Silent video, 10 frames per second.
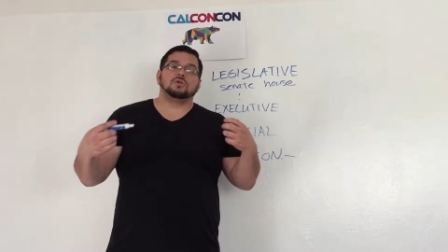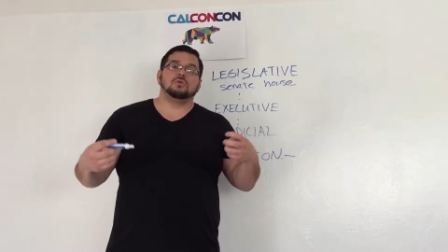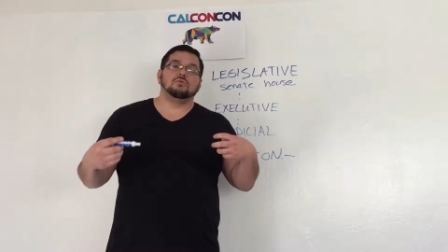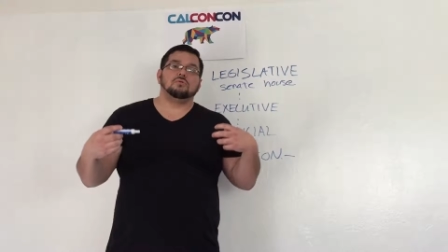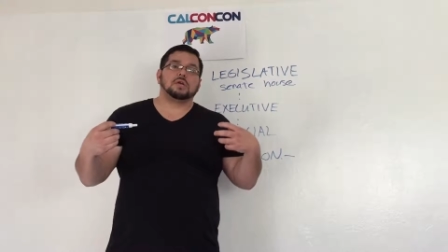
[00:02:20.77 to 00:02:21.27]

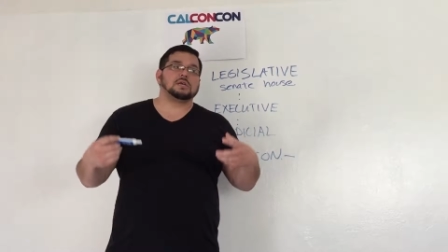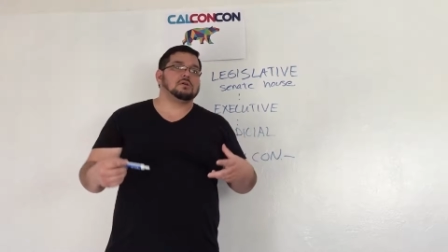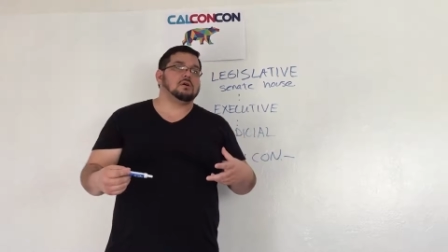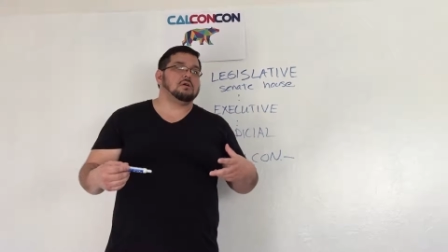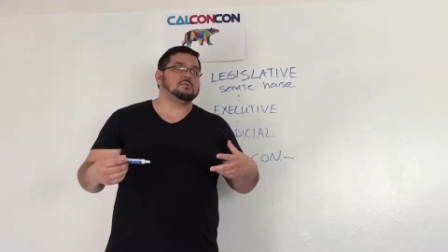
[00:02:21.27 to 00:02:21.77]
you can
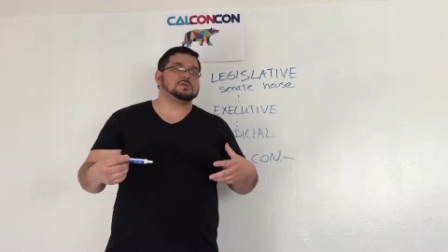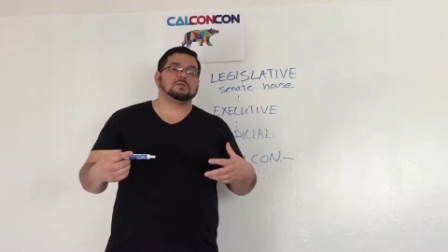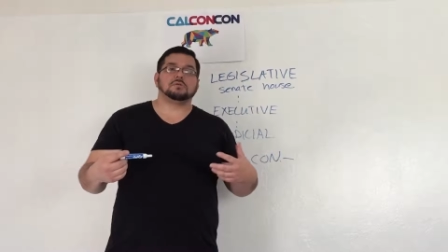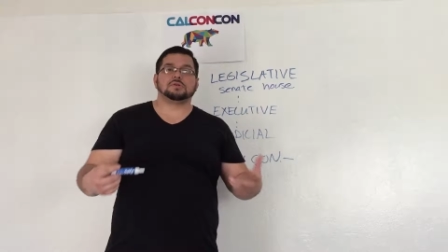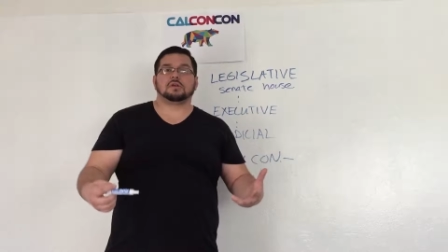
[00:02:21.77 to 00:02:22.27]
call what's
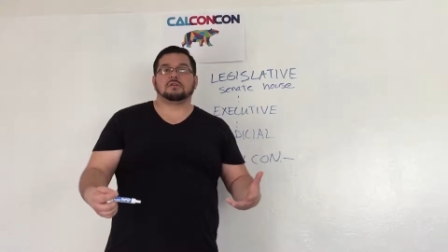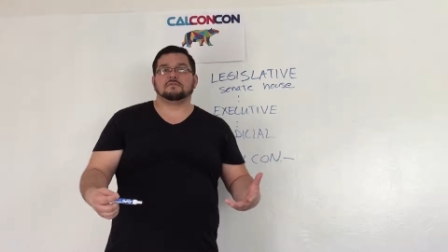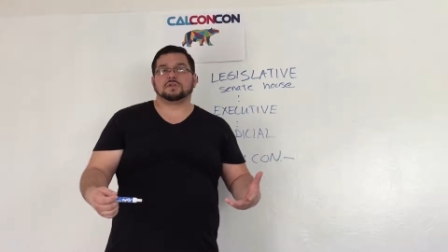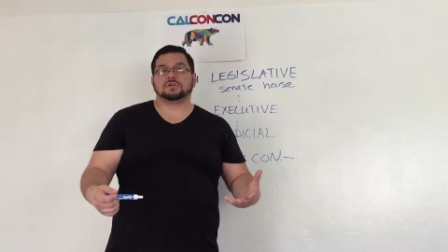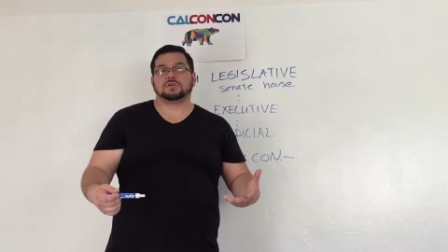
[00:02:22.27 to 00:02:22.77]
known as a
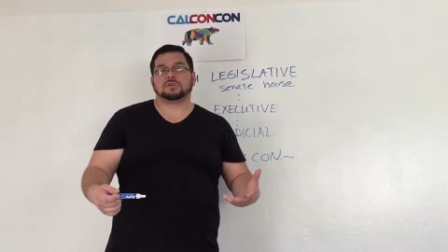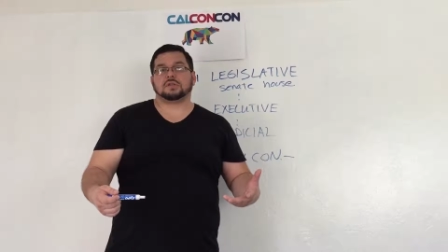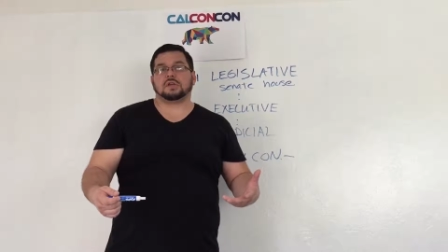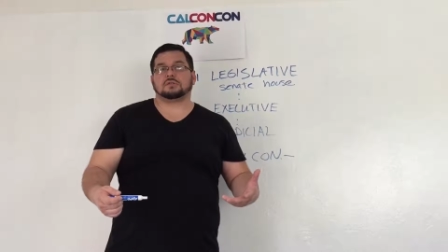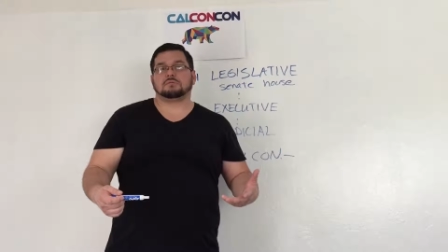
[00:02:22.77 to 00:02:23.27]
Convention of the
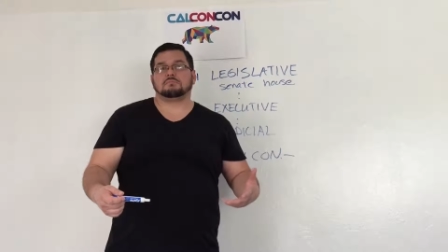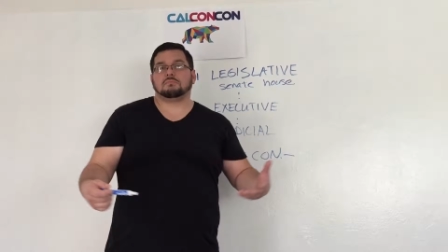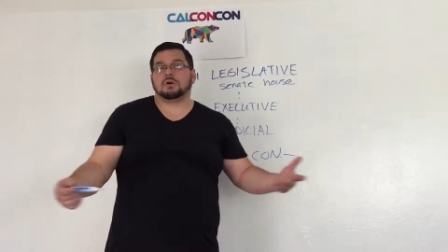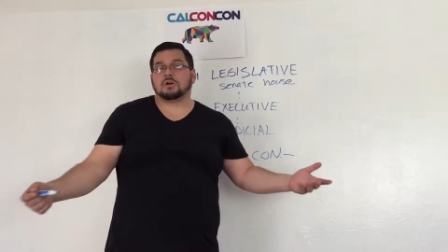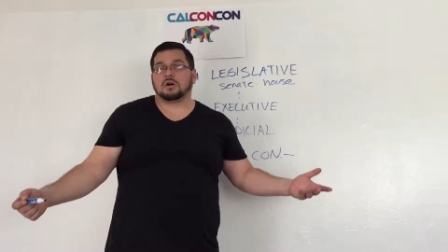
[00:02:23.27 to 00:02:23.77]
States,
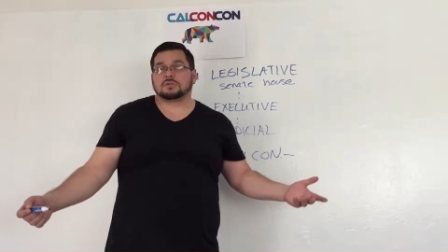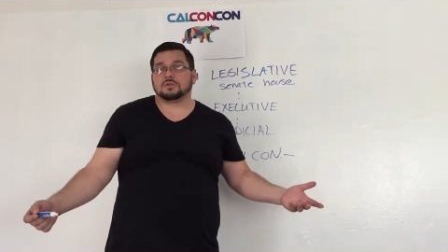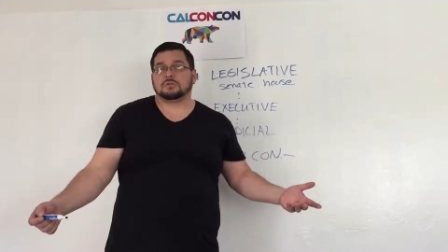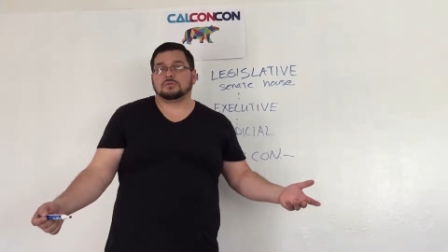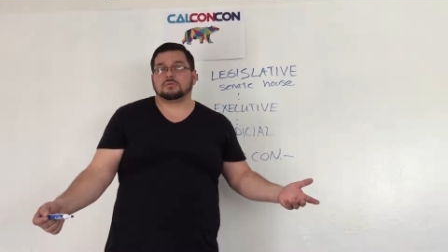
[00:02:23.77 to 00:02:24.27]
a
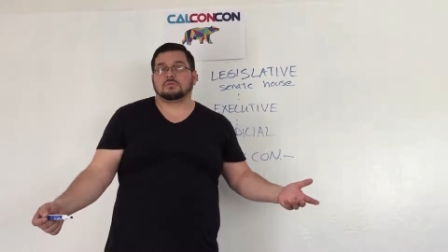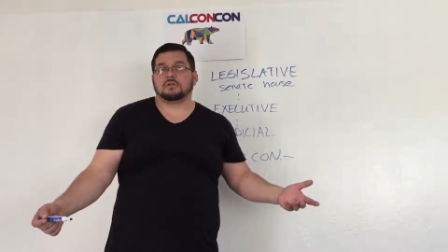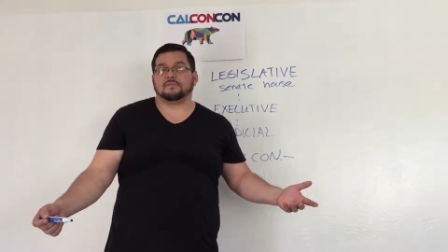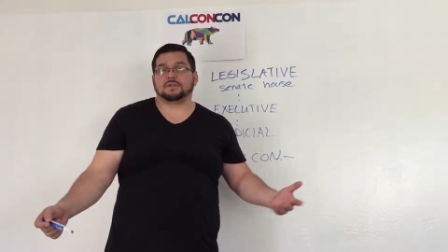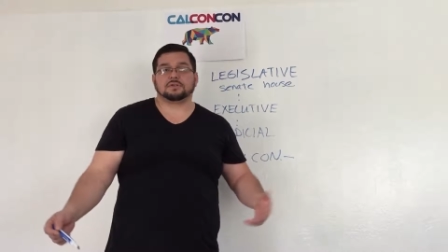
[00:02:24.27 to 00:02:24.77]
Constitutional
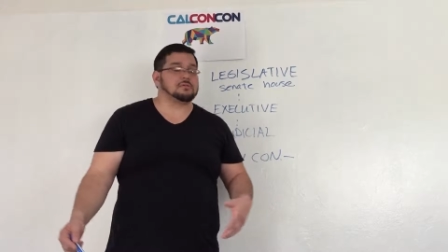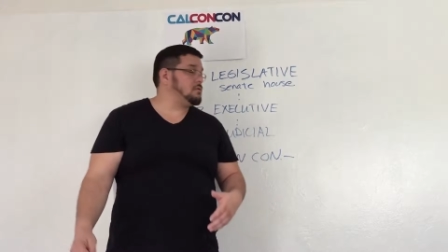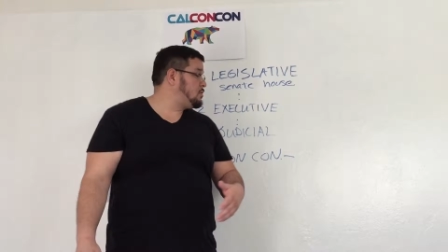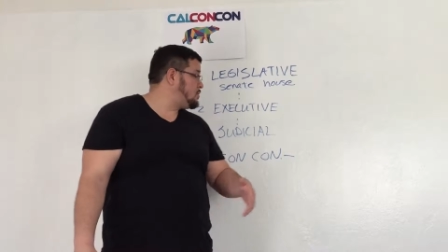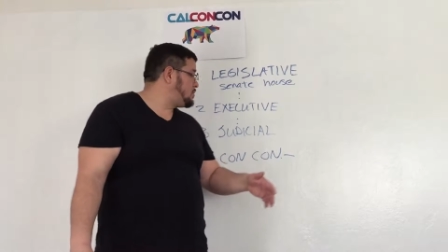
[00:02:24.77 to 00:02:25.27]
Convention,
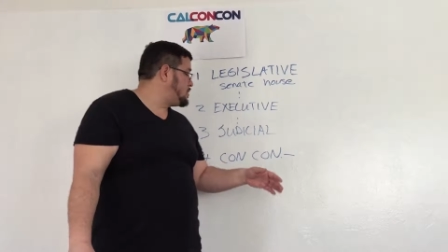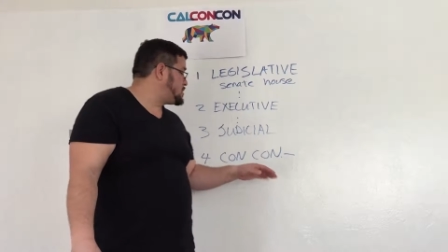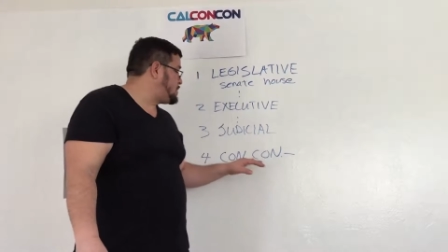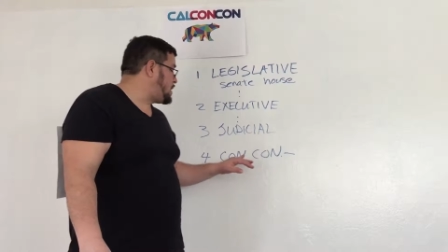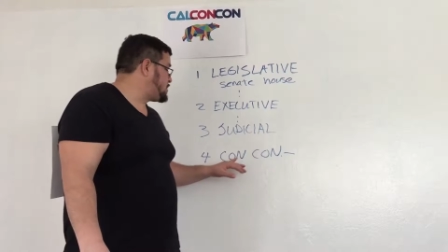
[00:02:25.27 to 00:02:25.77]
or
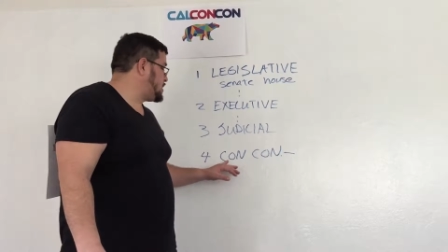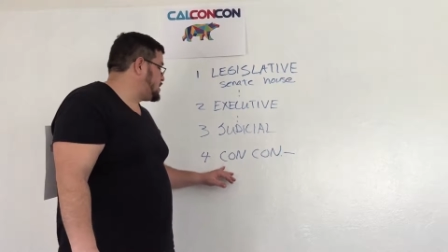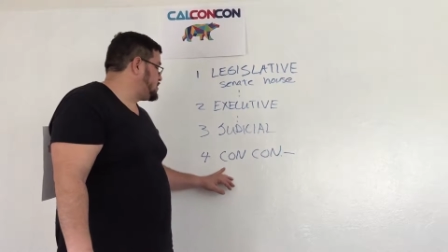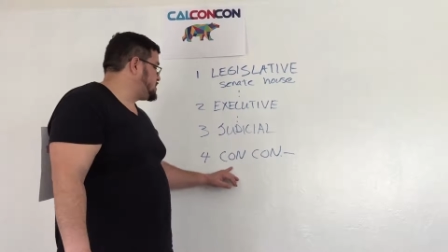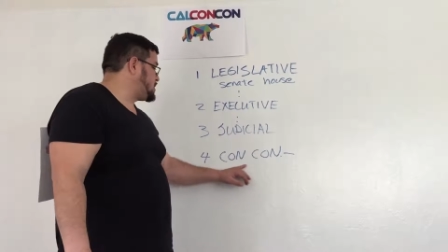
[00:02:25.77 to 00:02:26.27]
what's popularly
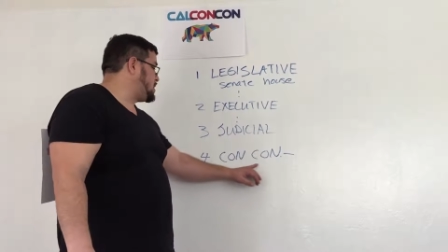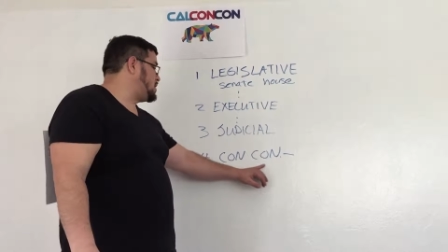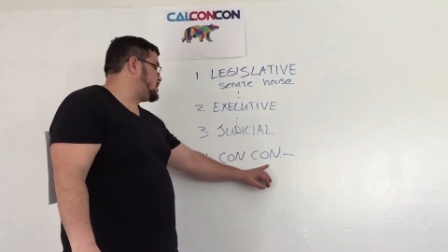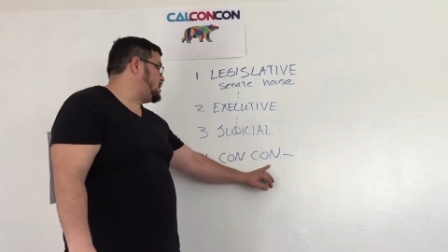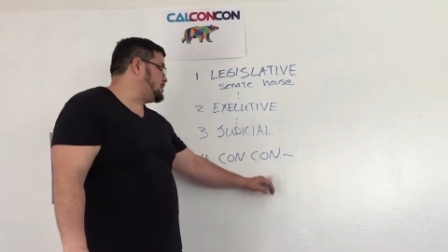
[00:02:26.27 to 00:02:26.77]
known as a
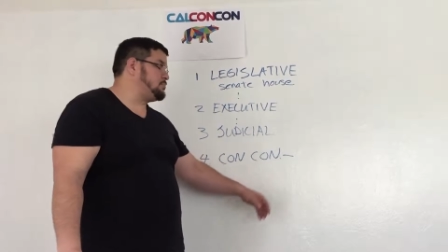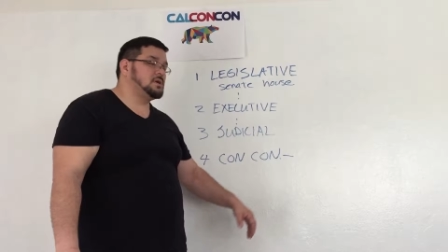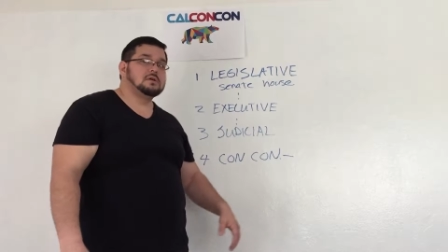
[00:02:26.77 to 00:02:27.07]
ConCon.